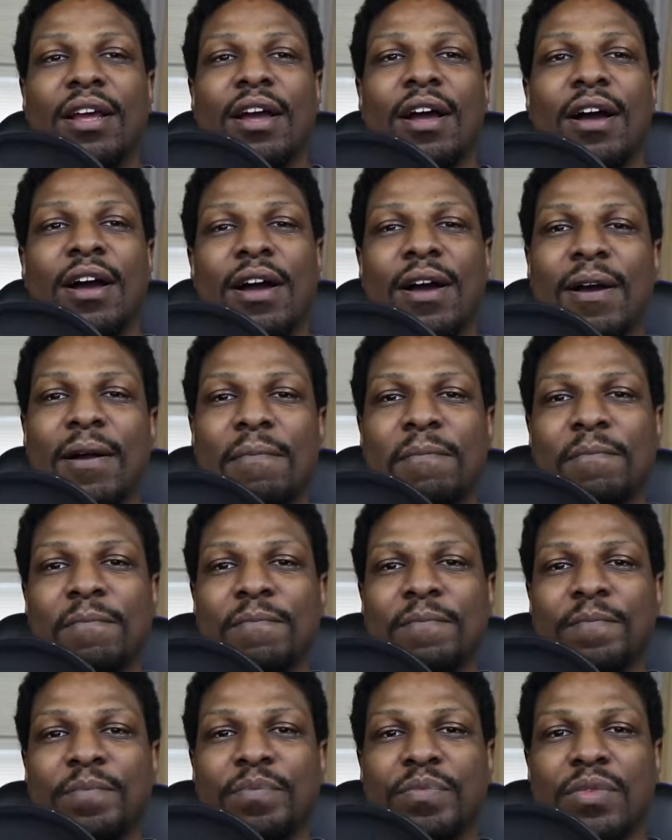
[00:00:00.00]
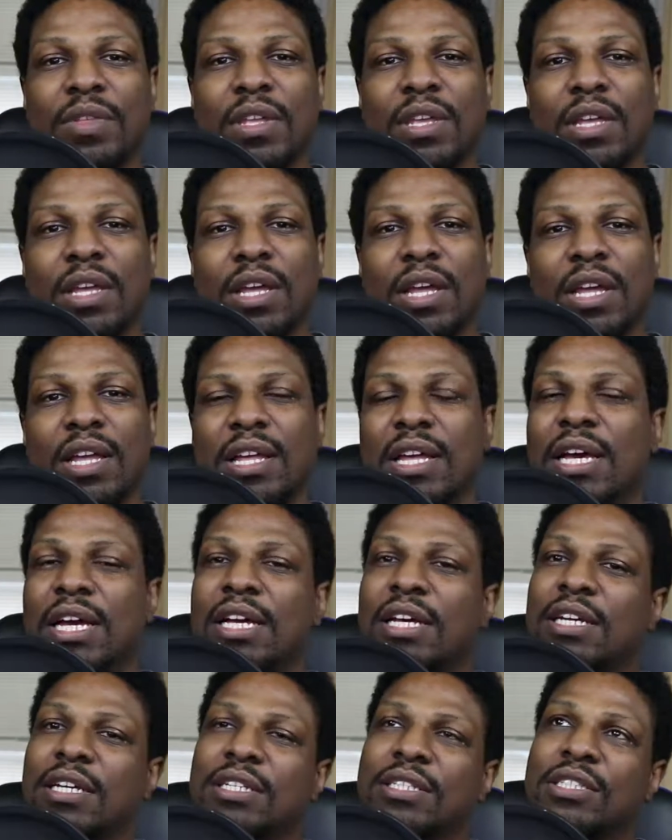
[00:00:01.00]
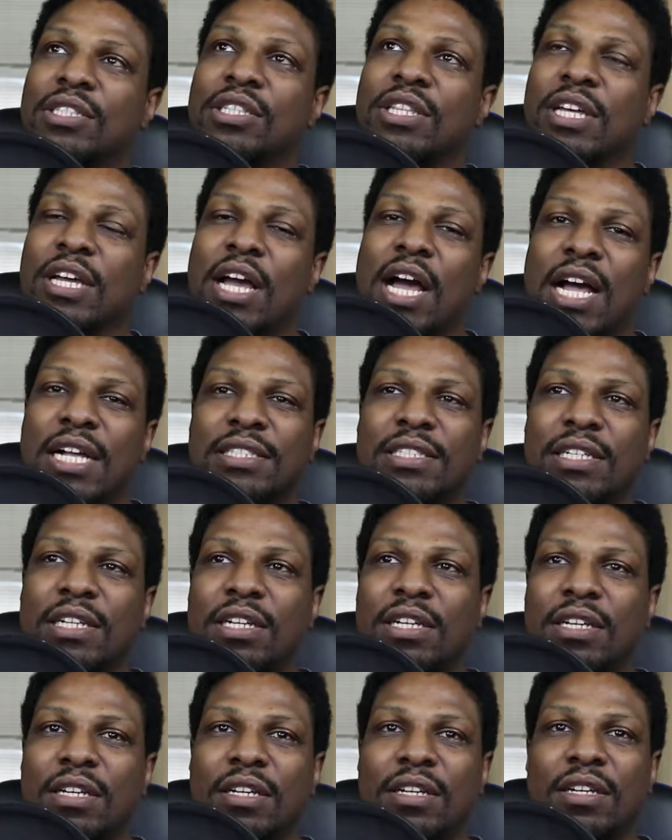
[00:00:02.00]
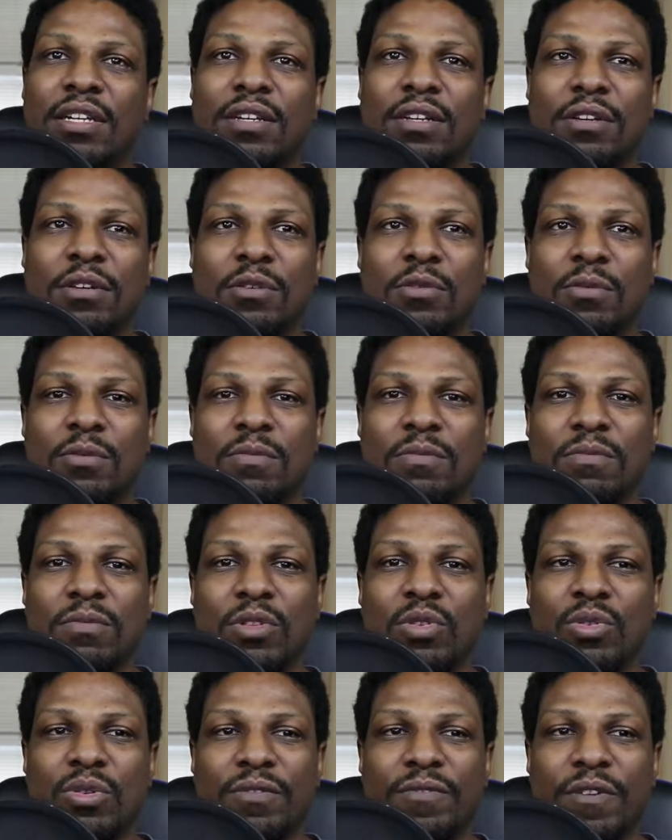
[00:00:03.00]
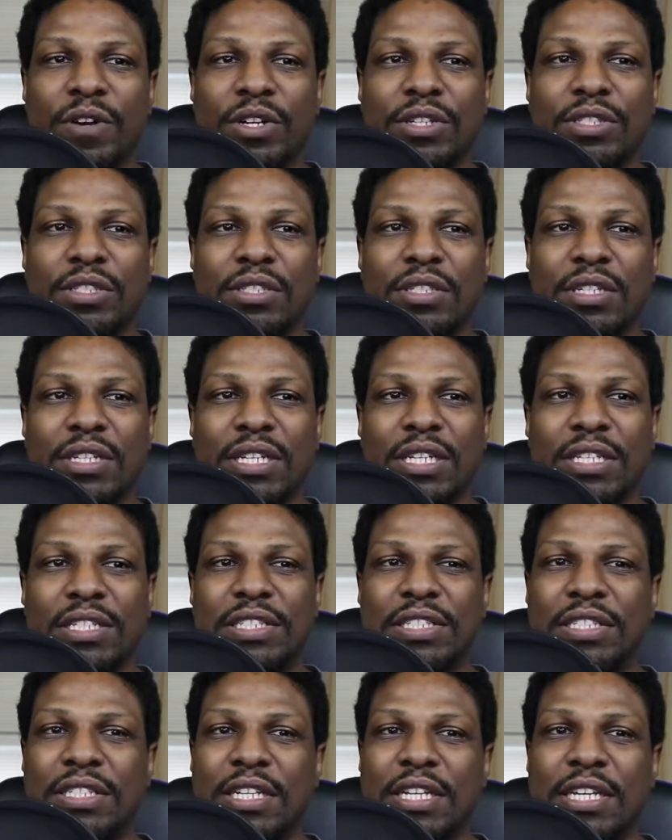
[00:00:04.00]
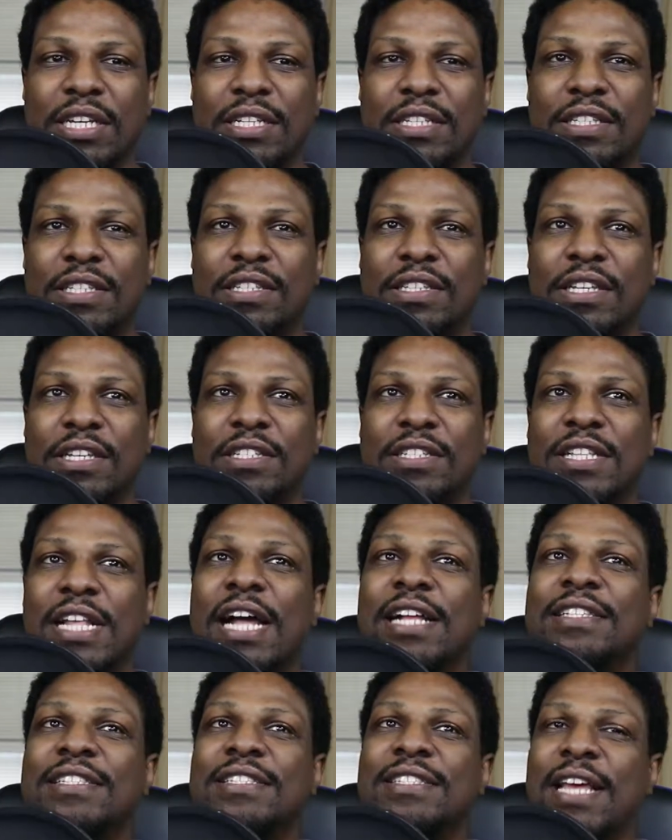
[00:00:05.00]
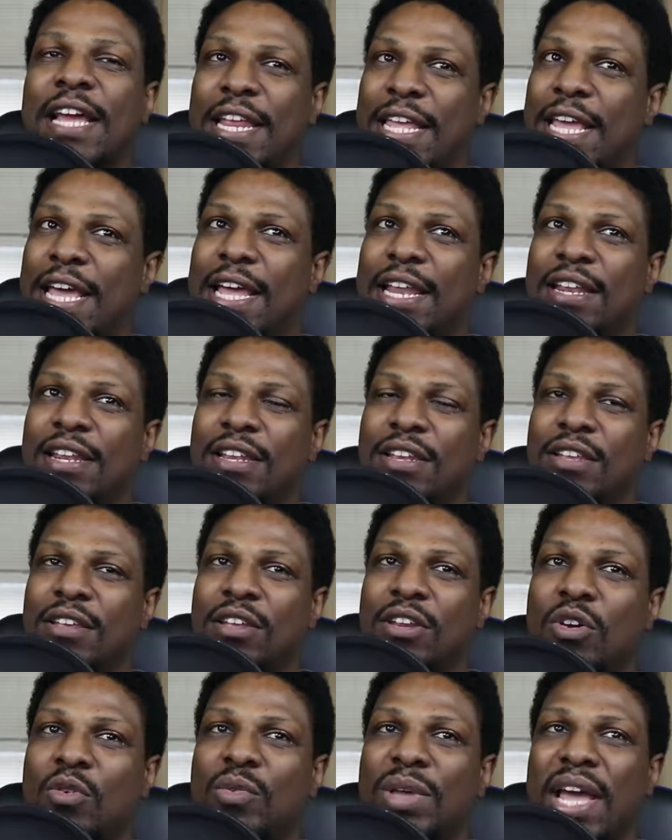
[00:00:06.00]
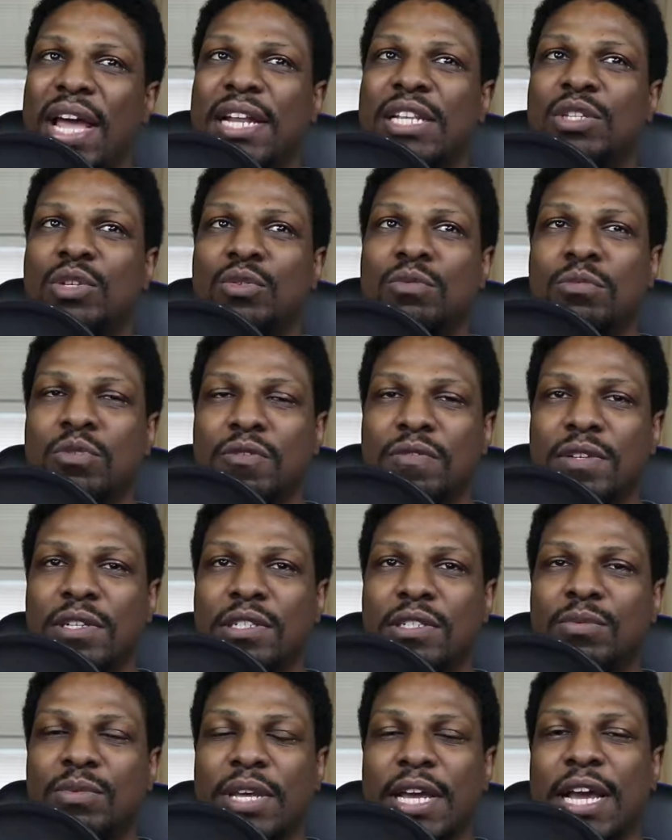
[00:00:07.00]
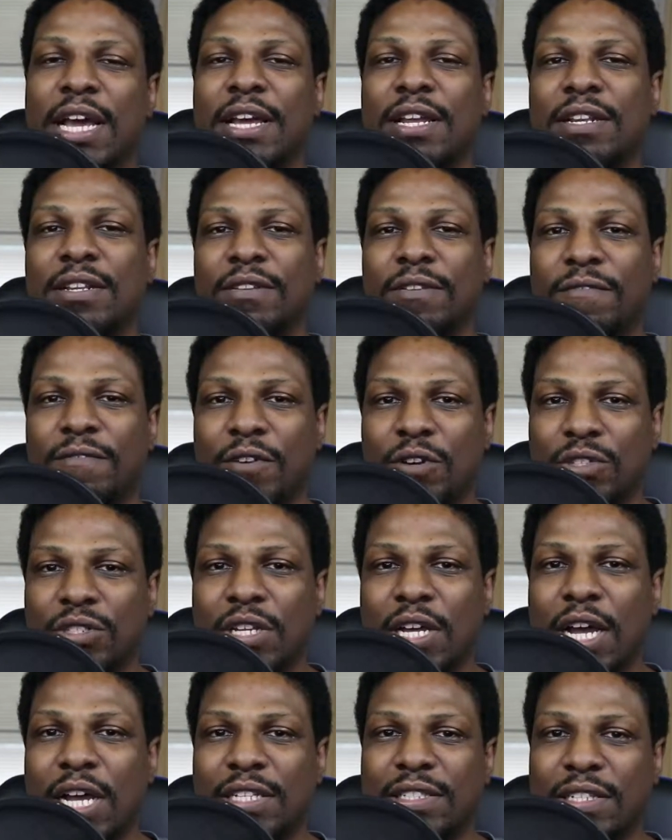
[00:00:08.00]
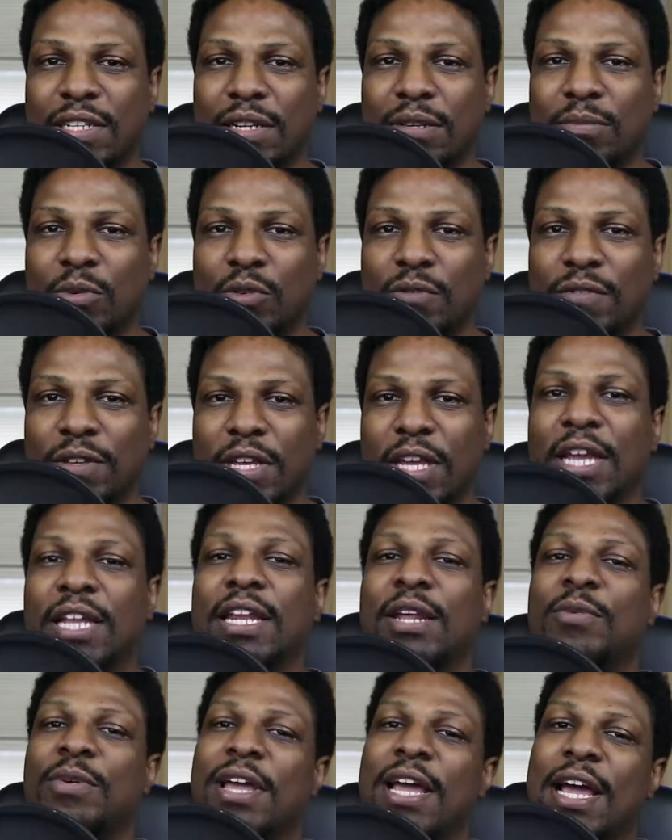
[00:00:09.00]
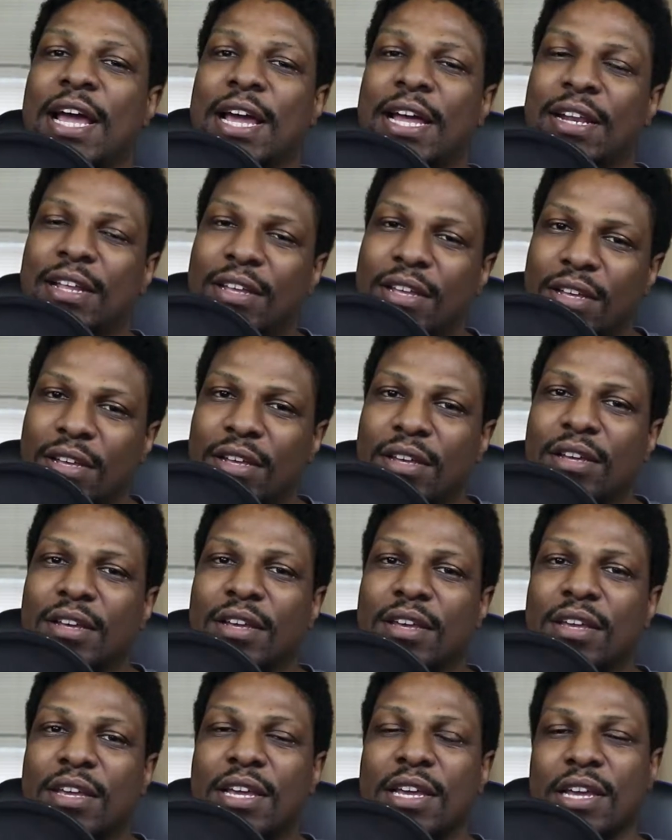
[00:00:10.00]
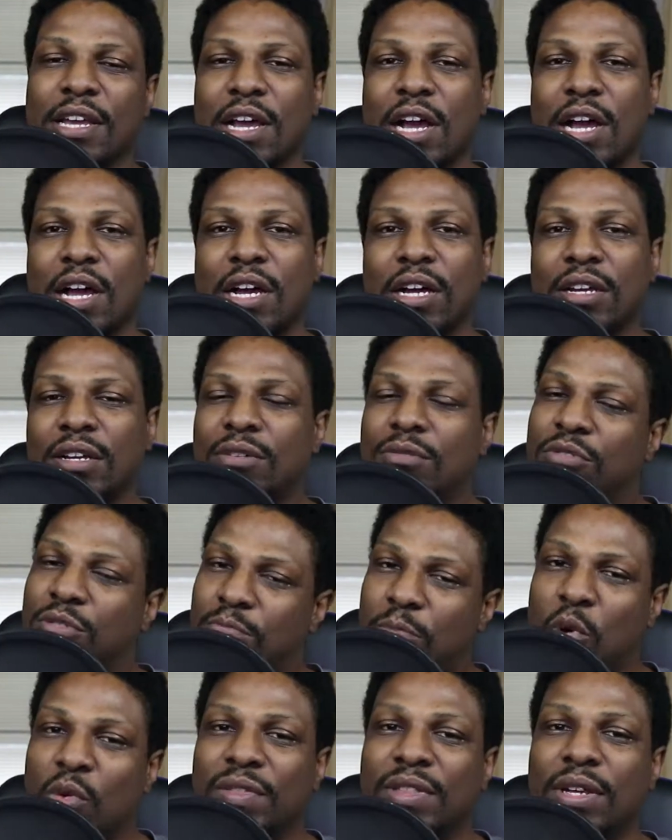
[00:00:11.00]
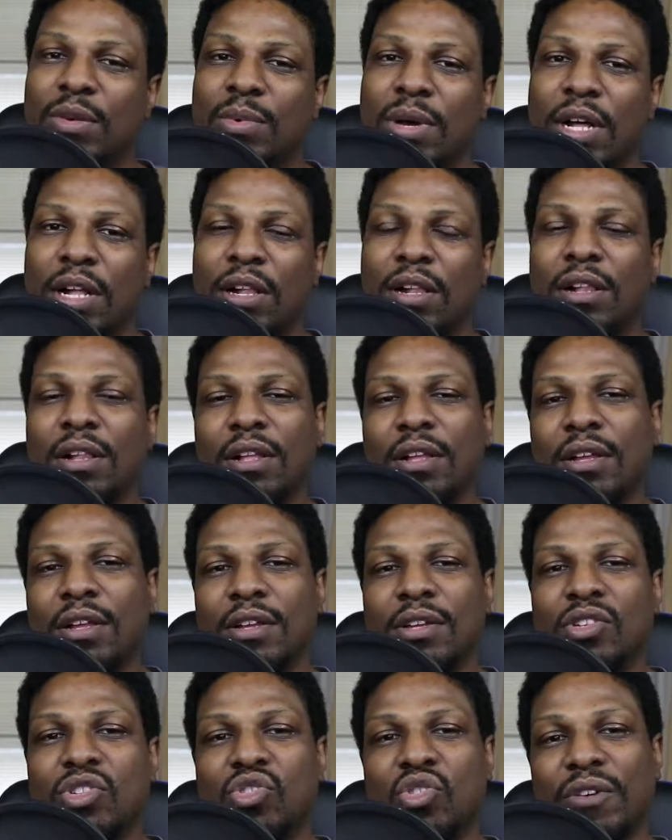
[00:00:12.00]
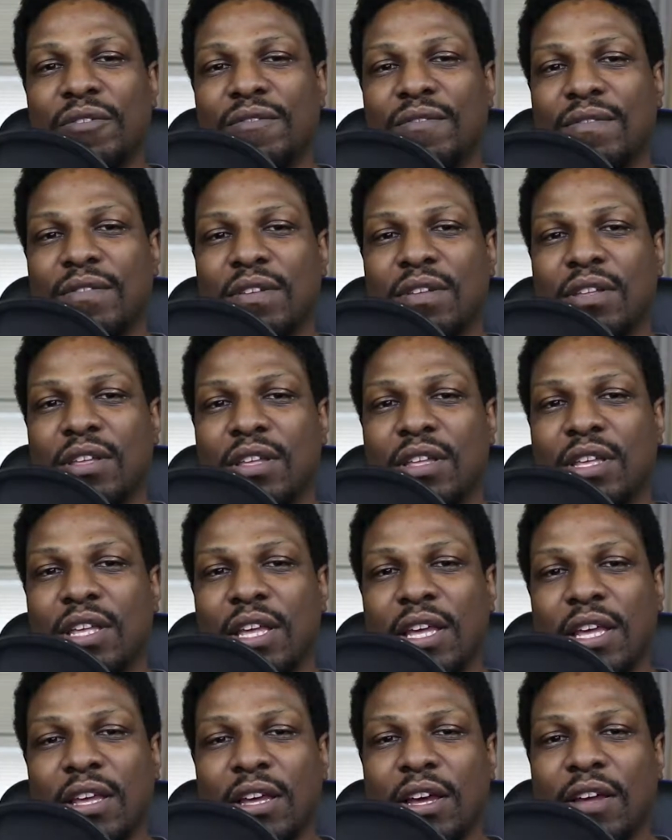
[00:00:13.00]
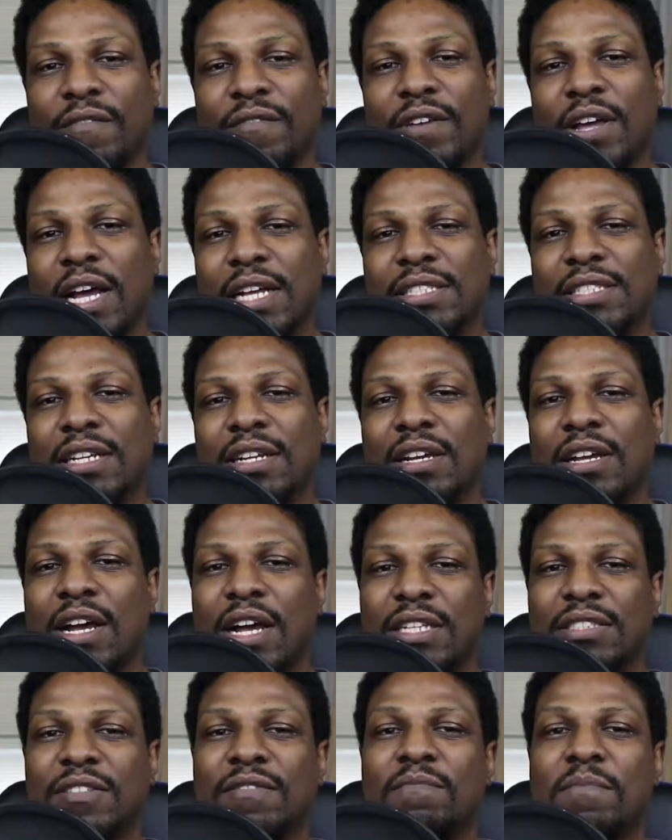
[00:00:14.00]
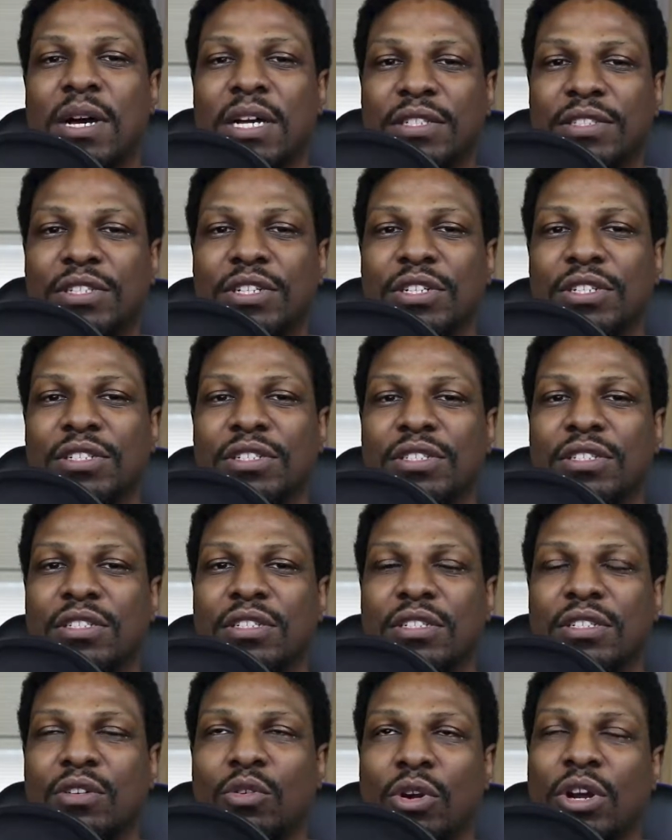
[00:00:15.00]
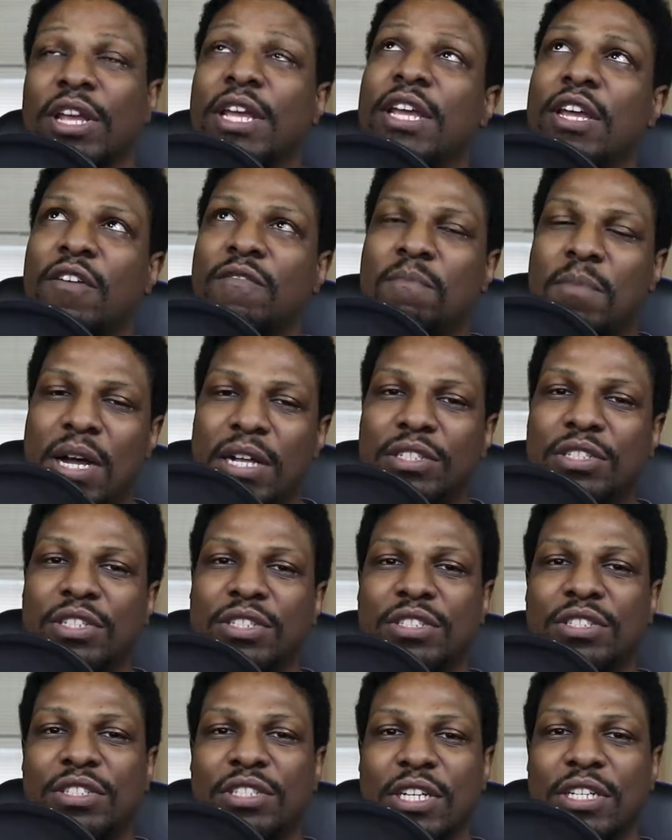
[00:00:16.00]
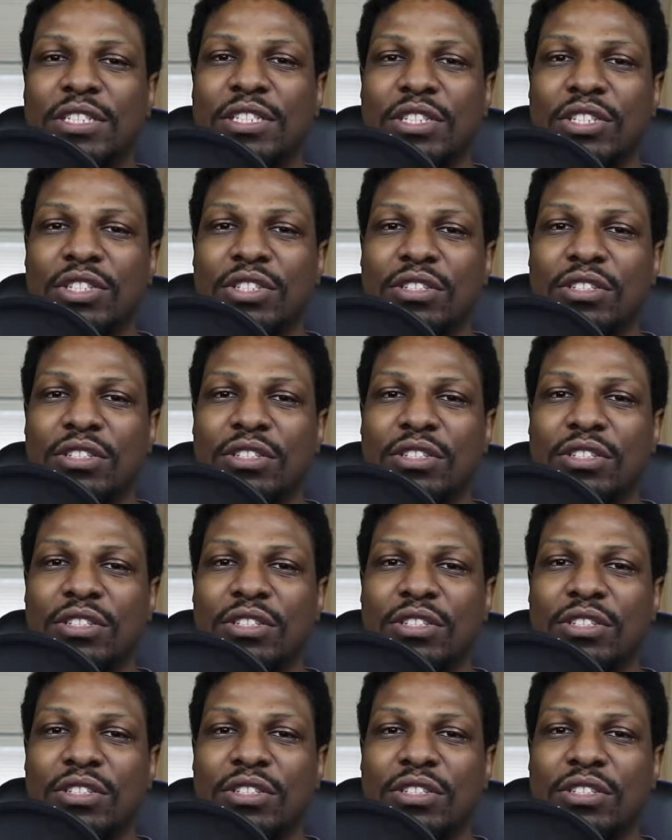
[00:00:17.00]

The Godzilla universe it's not set yet. You we had two movies. We had the first Godzilla movie, and then we had King Kong. Both did well. So if Godzilla Gods of Monsters or King of Monsters doesn't